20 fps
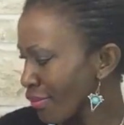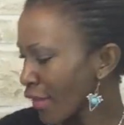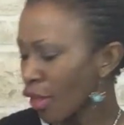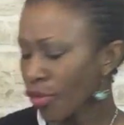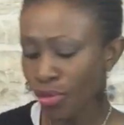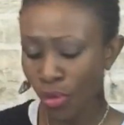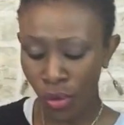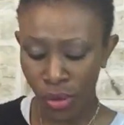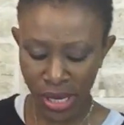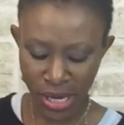
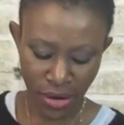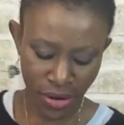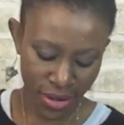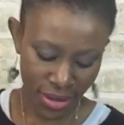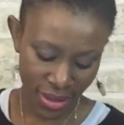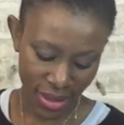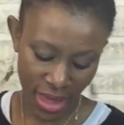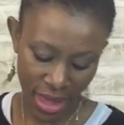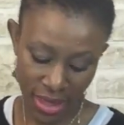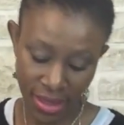So
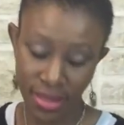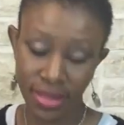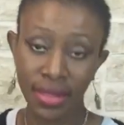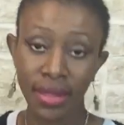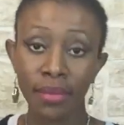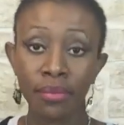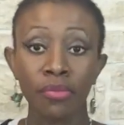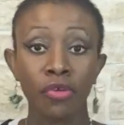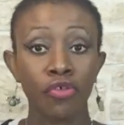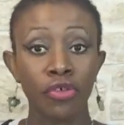here's
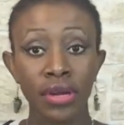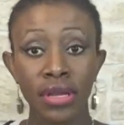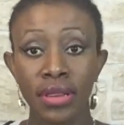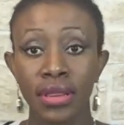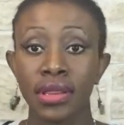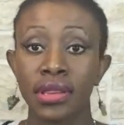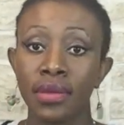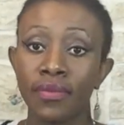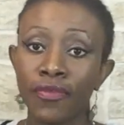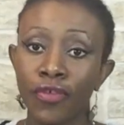some
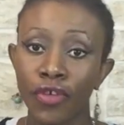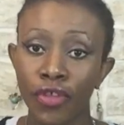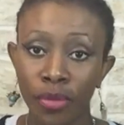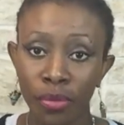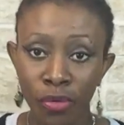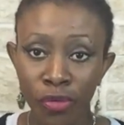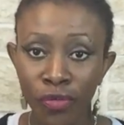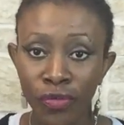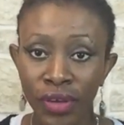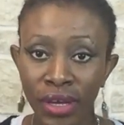criticism for the
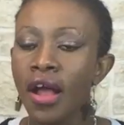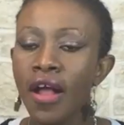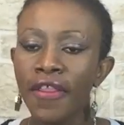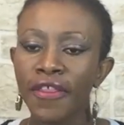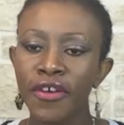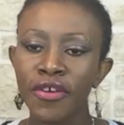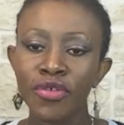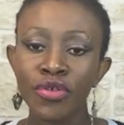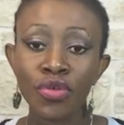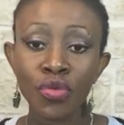movie.
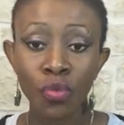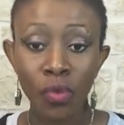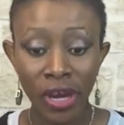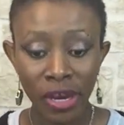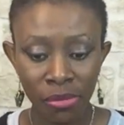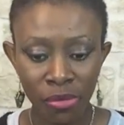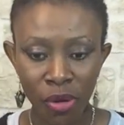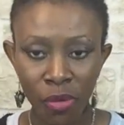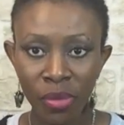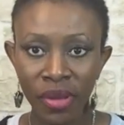There's this
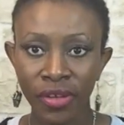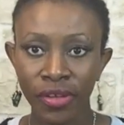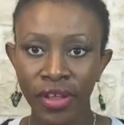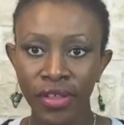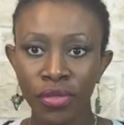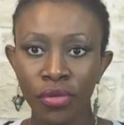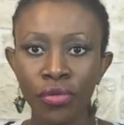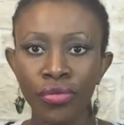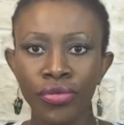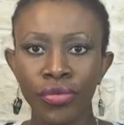one moment
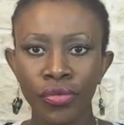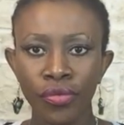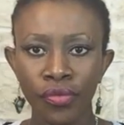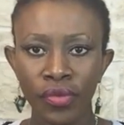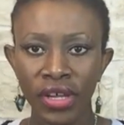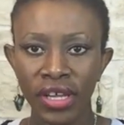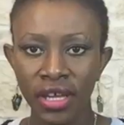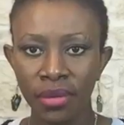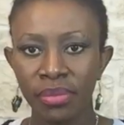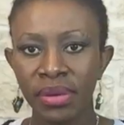that's also a
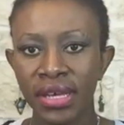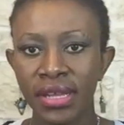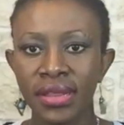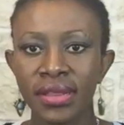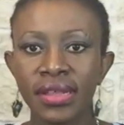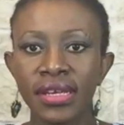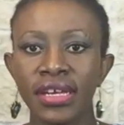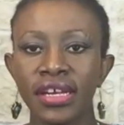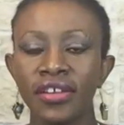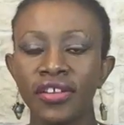really big
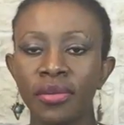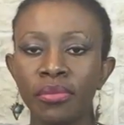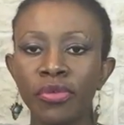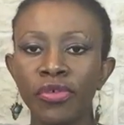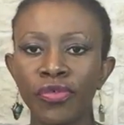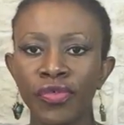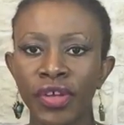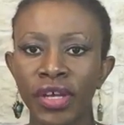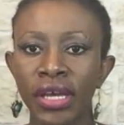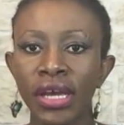scene in the
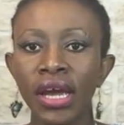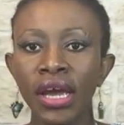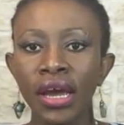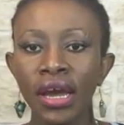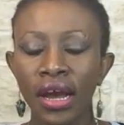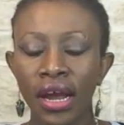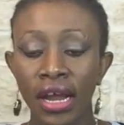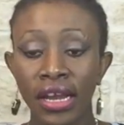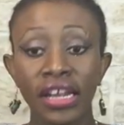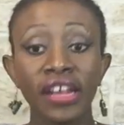movie,
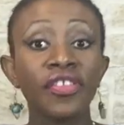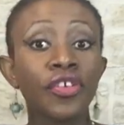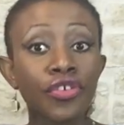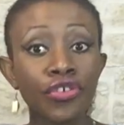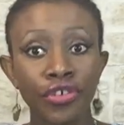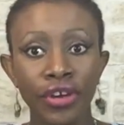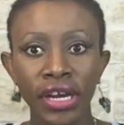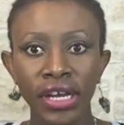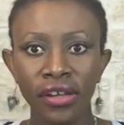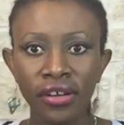and in the
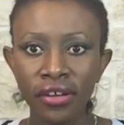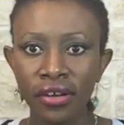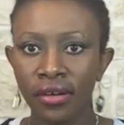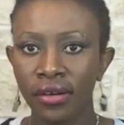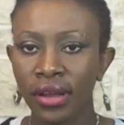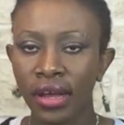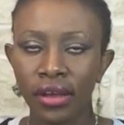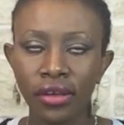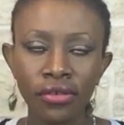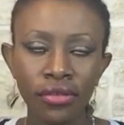trailer,
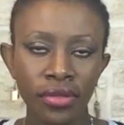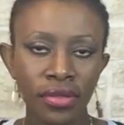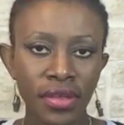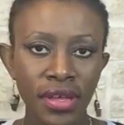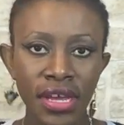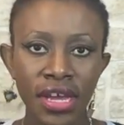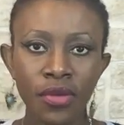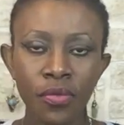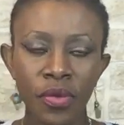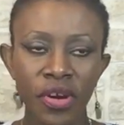like you
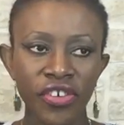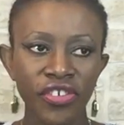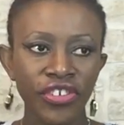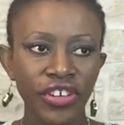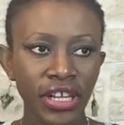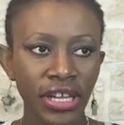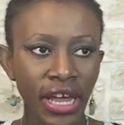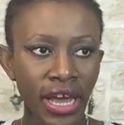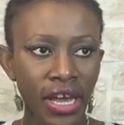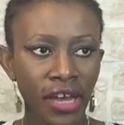see it where
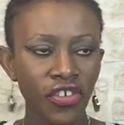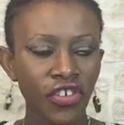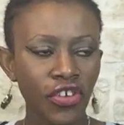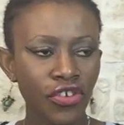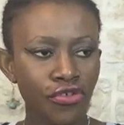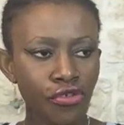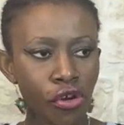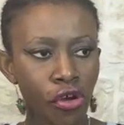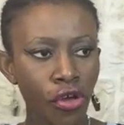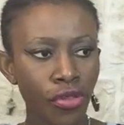she
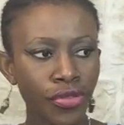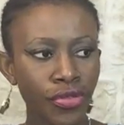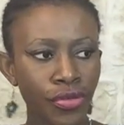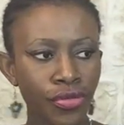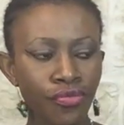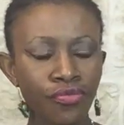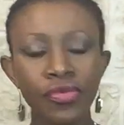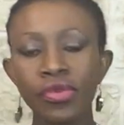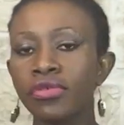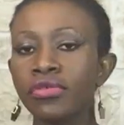draws
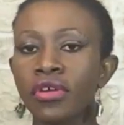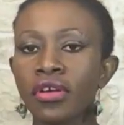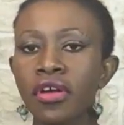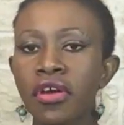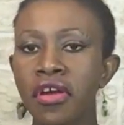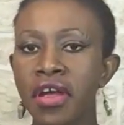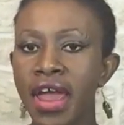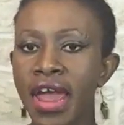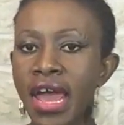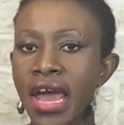this rune on
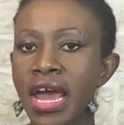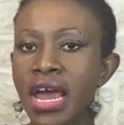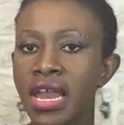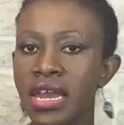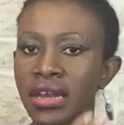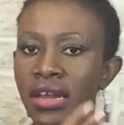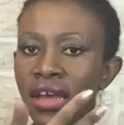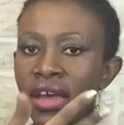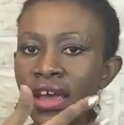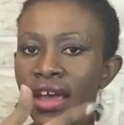her
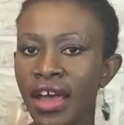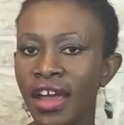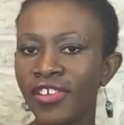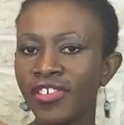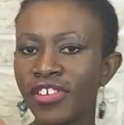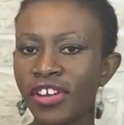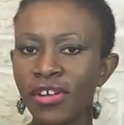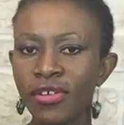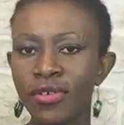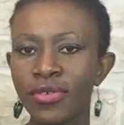hand and
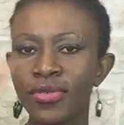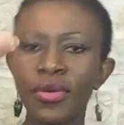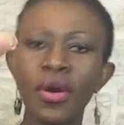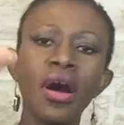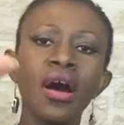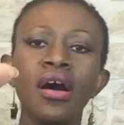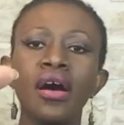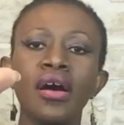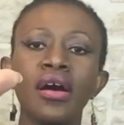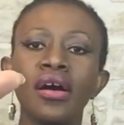she goes,
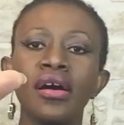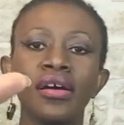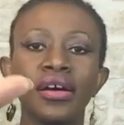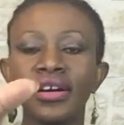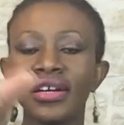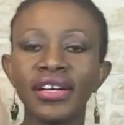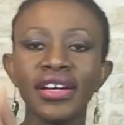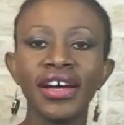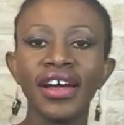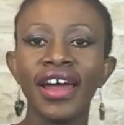"Huh,"
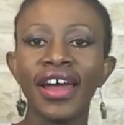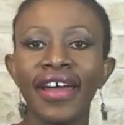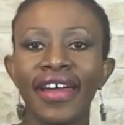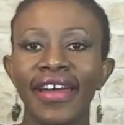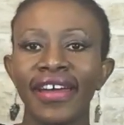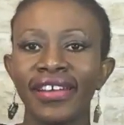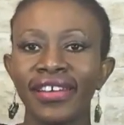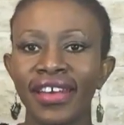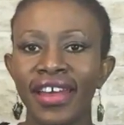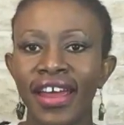
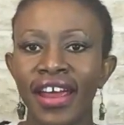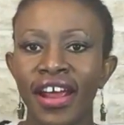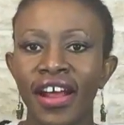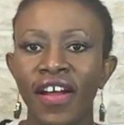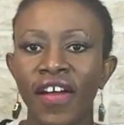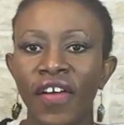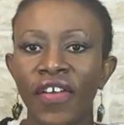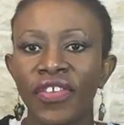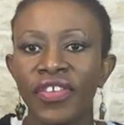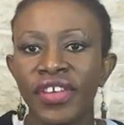and
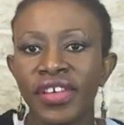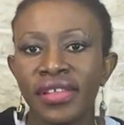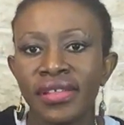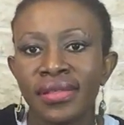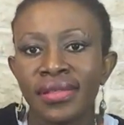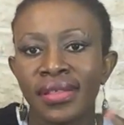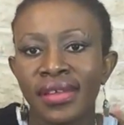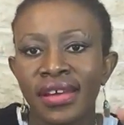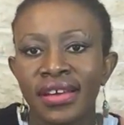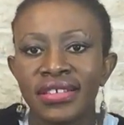like
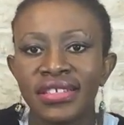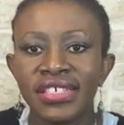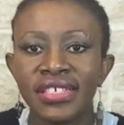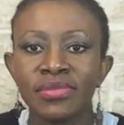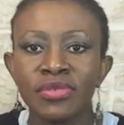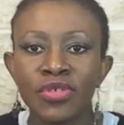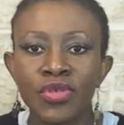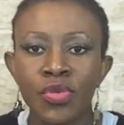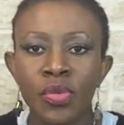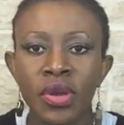these like
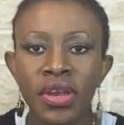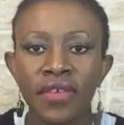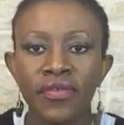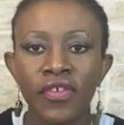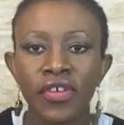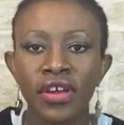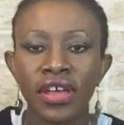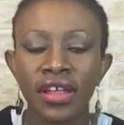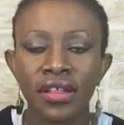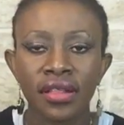demons,
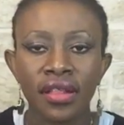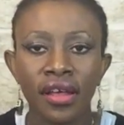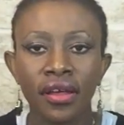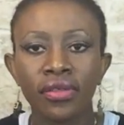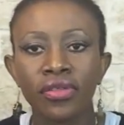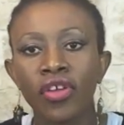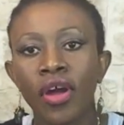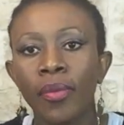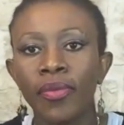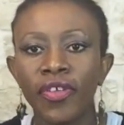whatever, get like
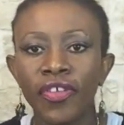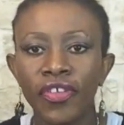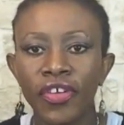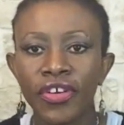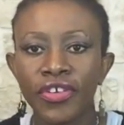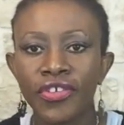stopped in their